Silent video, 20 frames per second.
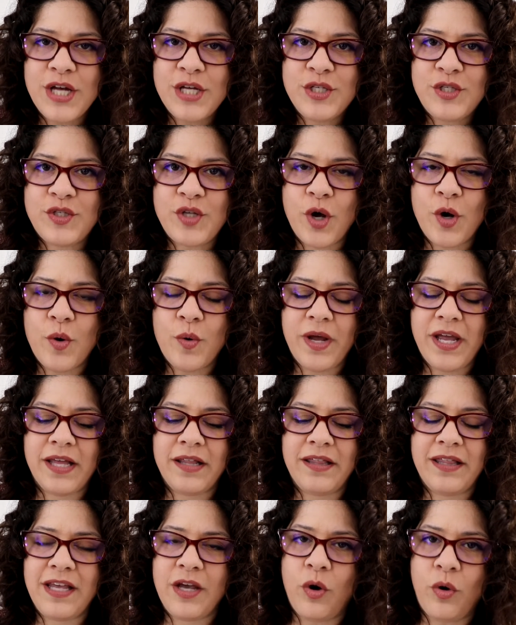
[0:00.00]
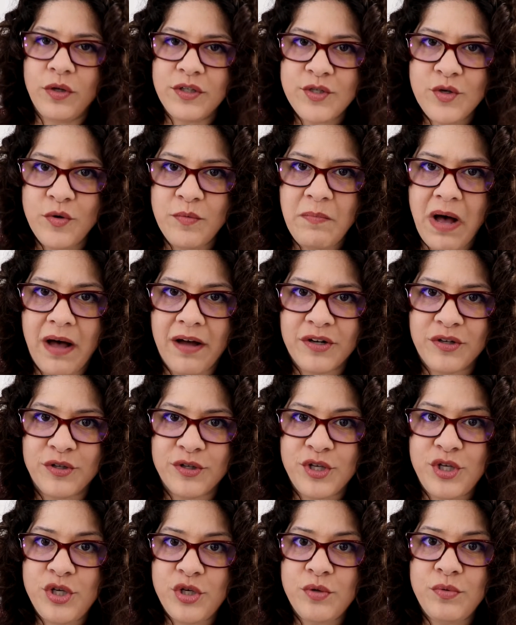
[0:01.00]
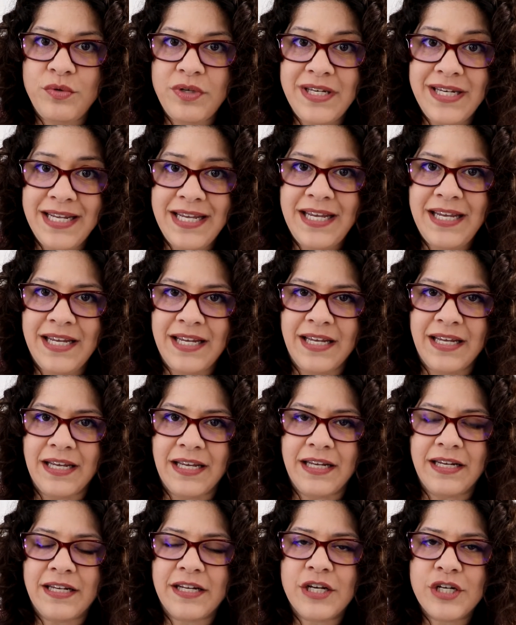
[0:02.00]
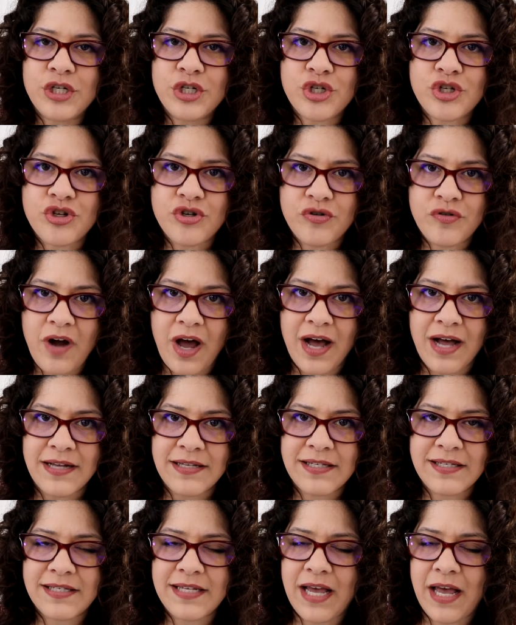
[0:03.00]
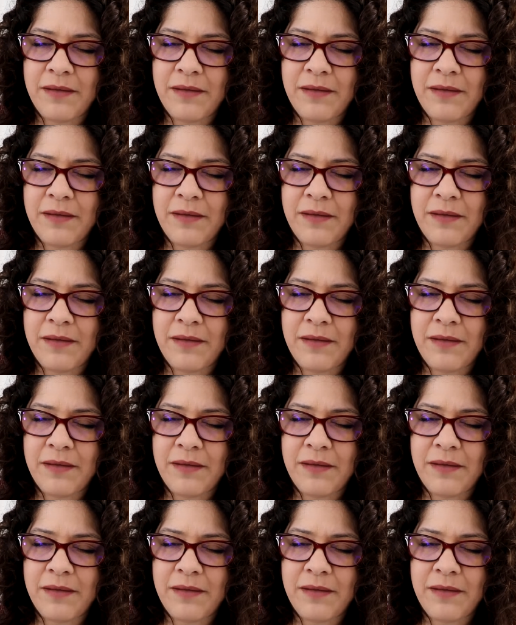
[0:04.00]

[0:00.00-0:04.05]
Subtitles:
So in the old school model, you need trust,